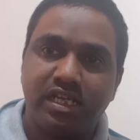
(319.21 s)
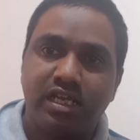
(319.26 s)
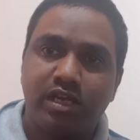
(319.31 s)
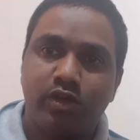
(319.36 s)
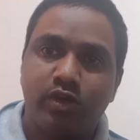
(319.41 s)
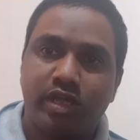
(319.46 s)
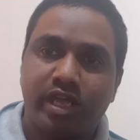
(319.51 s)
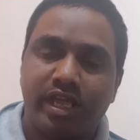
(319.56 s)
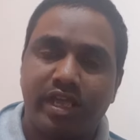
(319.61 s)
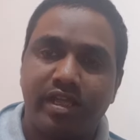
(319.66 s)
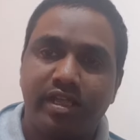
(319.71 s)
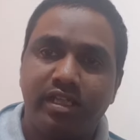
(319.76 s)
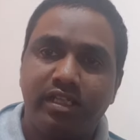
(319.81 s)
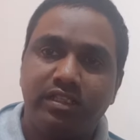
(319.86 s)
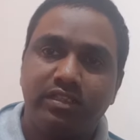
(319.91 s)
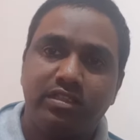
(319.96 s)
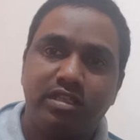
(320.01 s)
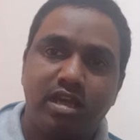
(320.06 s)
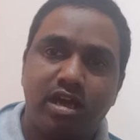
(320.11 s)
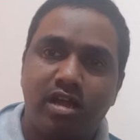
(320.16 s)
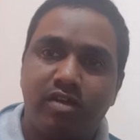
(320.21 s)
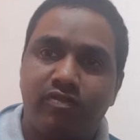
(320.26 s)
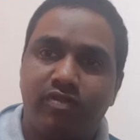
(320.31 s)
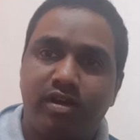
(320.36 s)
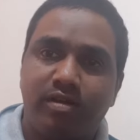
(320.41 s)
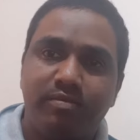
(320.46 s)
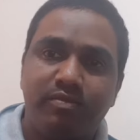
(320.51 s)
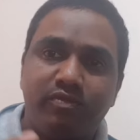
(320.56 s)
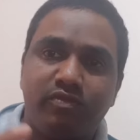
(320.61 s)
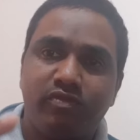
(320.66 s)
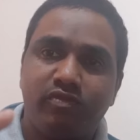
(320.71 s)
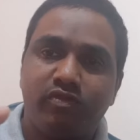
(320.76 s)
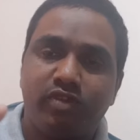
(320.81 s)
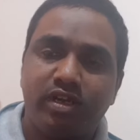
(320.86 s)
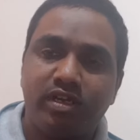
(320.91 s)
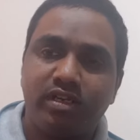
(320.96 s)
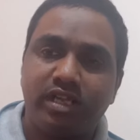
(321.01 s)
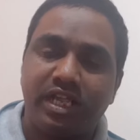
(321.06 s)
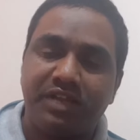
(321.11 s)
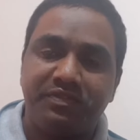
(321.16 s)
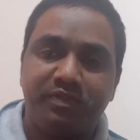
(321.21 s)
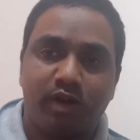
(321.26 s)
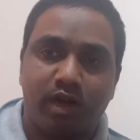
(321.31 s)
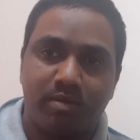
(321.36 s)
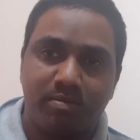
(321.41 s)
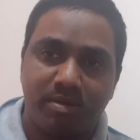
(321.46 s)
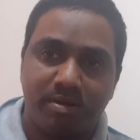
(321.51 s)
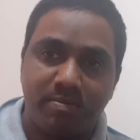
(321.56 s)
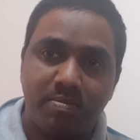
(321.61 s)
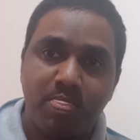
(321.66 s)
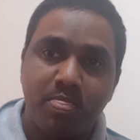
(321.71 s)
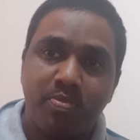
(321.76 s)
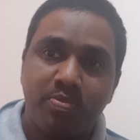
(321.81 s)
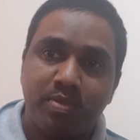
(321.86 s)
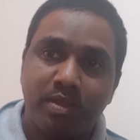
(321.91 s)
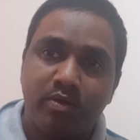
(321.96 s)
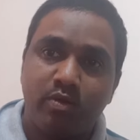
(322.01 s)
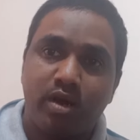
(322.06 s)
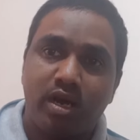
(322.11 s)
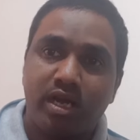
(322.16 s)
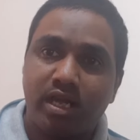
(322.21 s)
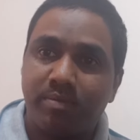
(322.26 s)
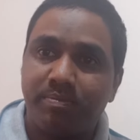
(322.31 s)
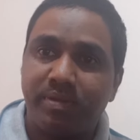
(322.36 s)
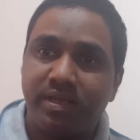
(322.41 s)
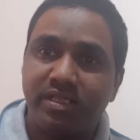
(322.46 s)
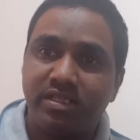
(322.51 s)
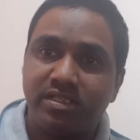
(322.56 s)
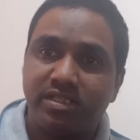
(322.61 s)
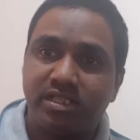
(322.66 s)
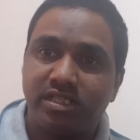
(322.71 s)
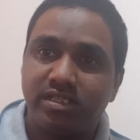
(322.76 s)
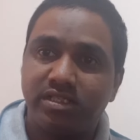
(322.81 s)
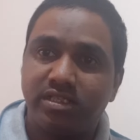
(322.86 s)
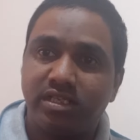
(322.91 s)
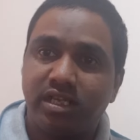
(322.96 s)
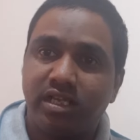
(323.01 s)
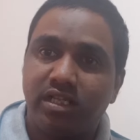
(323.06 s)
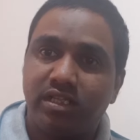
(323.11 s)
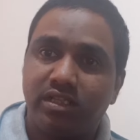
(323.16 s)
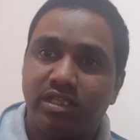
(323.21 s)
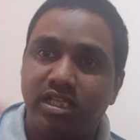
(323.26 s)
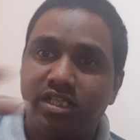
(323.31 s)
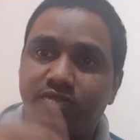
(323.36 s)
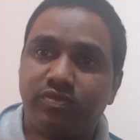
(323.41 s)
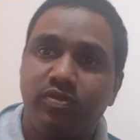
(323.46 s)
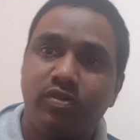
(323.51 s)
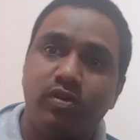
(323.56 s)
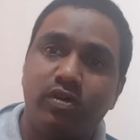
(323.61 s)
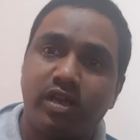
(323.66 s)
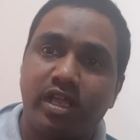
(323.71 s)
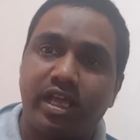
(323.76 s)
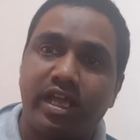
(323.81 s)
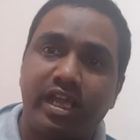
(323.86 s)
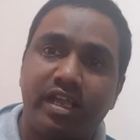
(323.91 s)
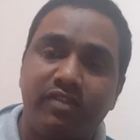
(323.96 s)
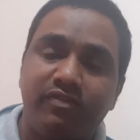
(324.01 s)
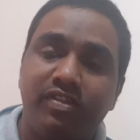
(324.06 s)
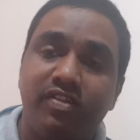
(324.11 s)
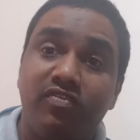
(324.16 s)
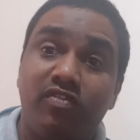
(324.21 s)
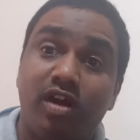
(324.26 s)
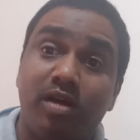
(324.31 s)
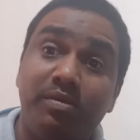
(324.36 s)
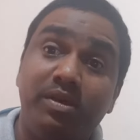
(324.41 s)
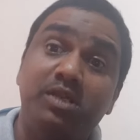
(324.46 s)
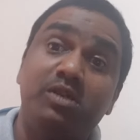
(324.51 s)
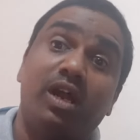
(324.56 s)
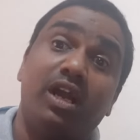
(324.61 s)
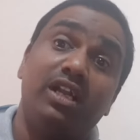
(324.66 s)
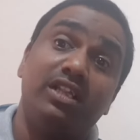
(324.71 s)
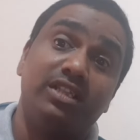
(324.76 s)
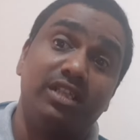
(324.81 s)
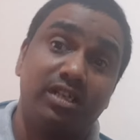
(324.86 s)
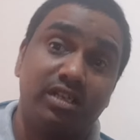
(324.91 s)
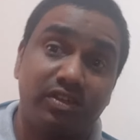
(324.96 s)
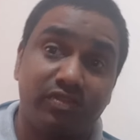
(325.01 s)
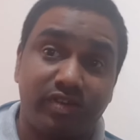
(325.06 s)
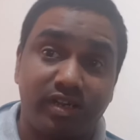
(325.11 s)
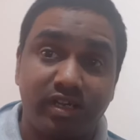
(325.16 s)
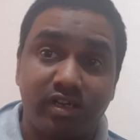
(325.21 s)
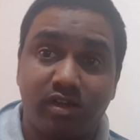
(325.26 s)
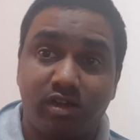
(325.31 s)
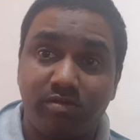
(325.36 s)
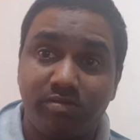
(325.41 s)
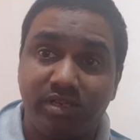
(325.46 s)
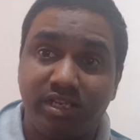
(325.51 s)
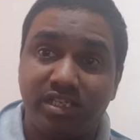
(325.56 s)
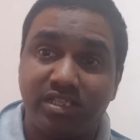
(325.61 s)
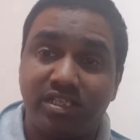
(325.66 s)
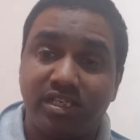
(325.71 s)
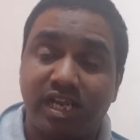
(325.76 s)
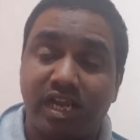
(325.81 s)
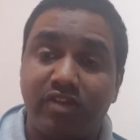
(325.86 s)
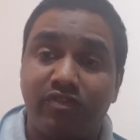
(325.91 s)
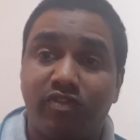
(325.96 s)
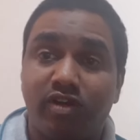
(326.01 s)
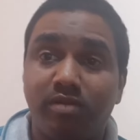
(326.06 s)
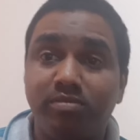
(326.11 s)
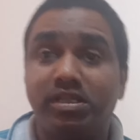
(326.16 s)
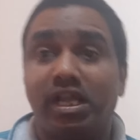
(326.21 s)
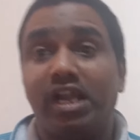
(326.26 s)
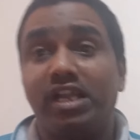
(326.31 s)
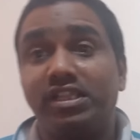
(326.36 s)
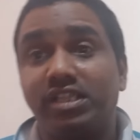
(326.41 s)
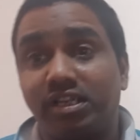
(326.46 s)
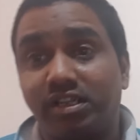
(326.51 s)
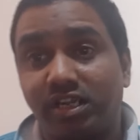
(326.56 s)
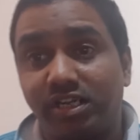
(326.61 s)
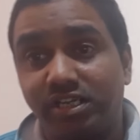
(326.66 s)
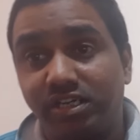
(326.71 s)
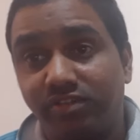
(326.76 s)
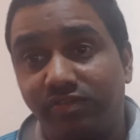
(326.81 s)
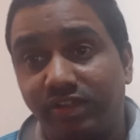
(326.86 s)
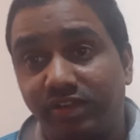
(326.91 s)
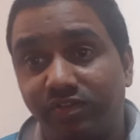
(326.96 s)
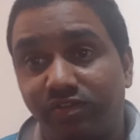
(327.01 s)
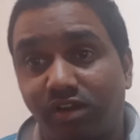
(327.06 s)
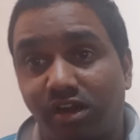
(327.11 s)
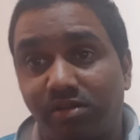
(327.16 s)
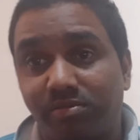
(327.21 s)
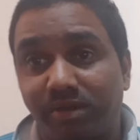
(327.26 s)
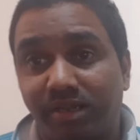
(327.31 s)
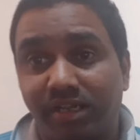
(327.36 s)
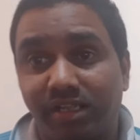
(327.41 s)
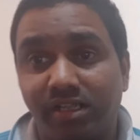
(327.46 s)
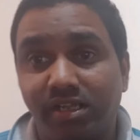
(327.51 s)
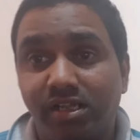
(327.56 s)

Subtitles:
Okay, they all form one environment. Now what happens is these four again will form into another different combination and forms another kind of environment.